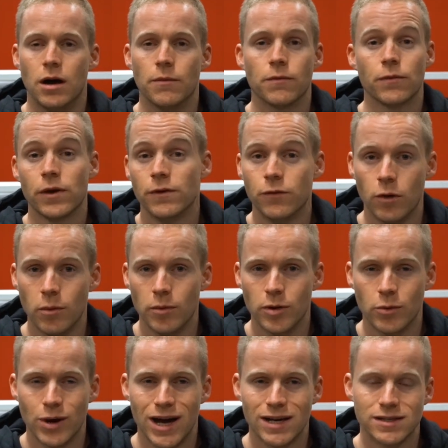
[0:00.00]
free-form
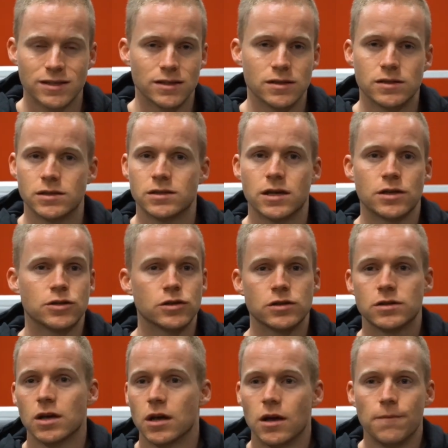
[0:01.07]
amino acids such
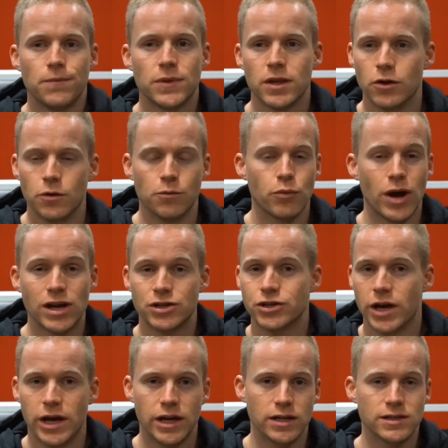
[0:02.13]
as branched
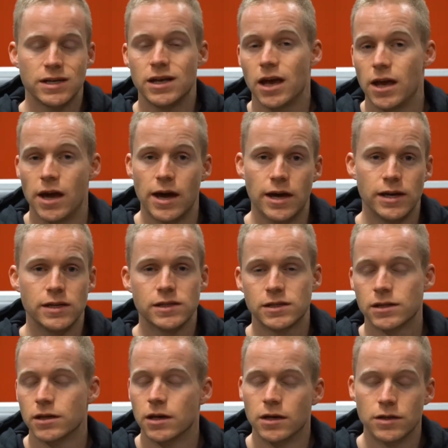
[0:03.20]
chains,
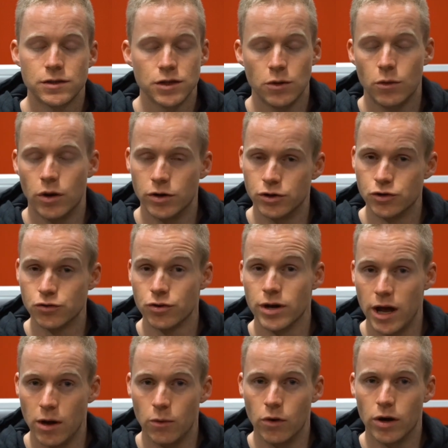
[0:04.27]
EAAs, so on during
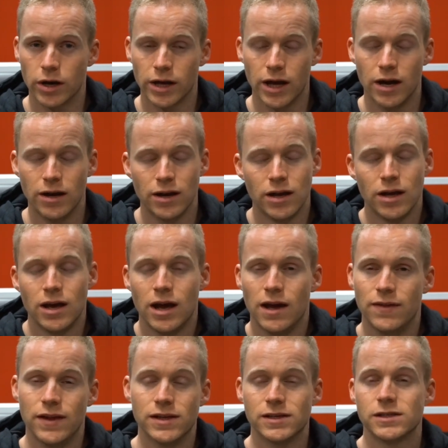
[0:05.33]
our workout,
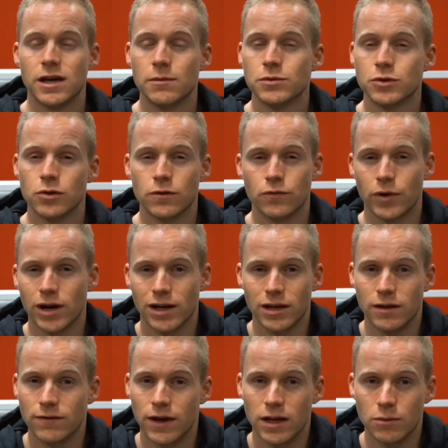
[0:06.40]
and then some sort of
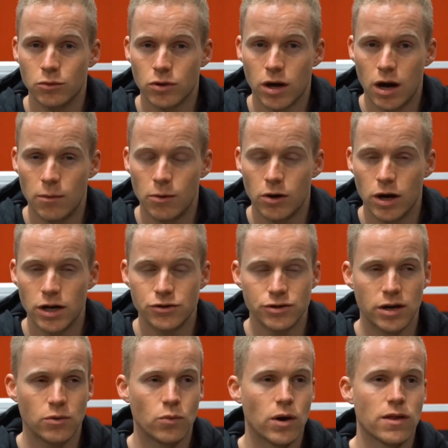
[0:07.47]
readily available
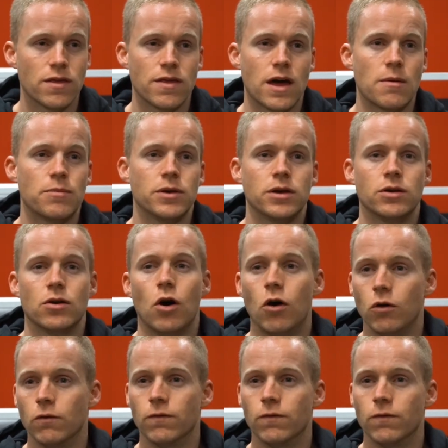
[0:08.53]
carbohydrate, whether that be whole